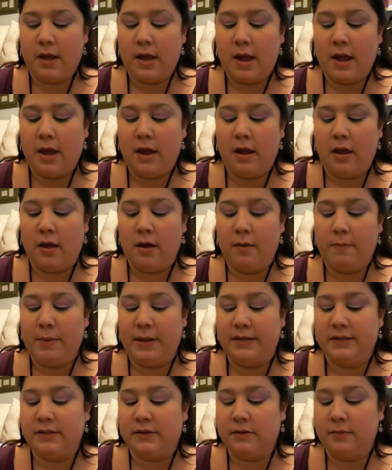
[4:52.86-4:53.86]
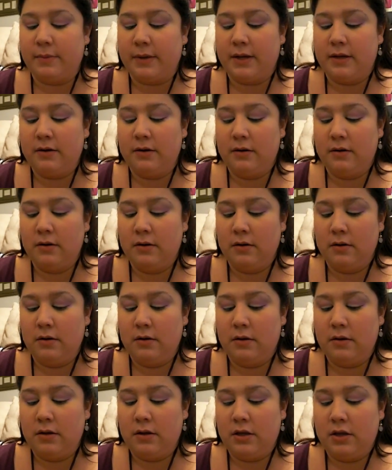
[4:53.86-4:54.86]
a pencil, but
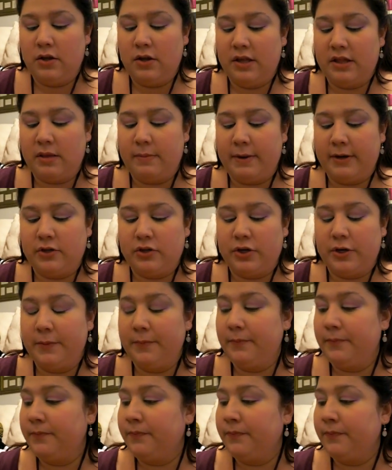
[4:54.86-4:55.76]
you get the picture.